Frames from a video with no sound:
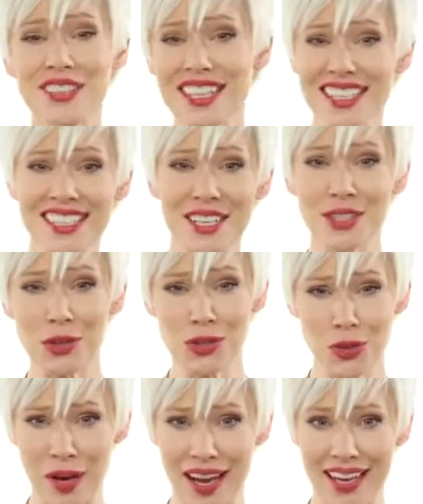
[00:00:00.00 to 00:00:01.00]
Divvee is a
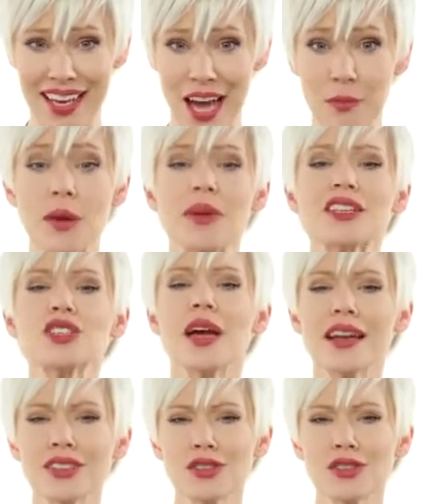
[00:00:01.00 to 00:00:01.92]
social buying app that makes you